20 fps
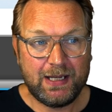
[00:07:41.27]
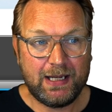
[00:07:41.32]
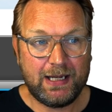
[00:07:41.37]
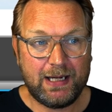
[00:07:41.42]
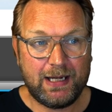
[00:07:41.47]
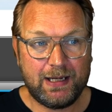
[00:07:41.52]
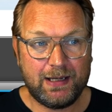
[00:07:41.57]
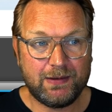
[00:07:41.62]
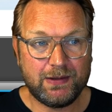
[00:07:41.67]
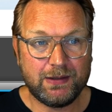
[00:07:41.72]

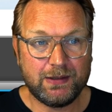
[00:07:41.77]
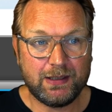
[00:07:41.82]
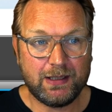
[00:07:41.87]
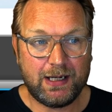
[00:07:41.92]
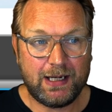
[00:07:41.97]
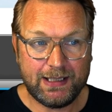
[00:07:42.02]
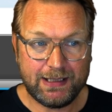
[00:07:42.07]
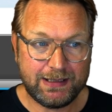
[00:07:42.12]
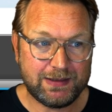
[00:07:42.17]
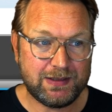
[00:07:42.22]
And
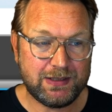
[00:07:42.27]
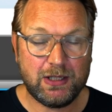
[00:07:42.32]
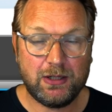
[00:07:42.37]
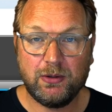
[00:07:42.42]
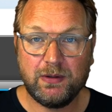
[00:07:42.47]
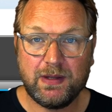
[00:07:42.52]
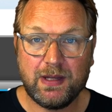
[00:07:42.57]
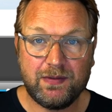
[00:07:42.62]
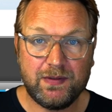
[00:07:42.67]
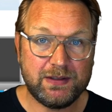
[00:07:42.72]
I can tell
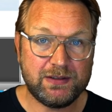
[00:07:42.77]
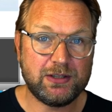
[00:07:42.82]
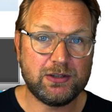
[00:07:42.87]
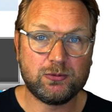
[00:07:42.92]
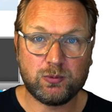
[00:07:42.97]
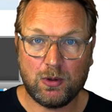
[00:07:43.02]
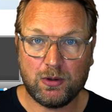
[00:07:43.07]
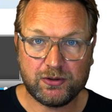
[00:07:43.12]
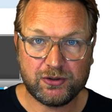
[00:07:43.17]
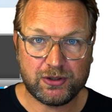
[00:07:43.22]
you that this
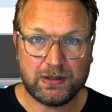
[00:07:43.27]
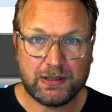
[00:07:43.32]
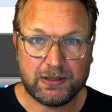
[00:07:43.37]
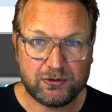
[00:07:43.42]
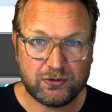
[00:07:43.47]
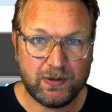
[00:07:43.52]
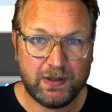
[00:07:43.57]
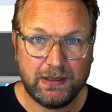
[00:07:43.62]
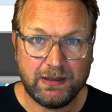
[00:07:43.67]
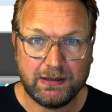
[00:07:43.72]
is rock solid
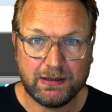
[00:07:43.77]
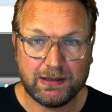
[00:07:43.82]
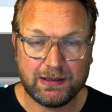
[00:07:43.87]
training.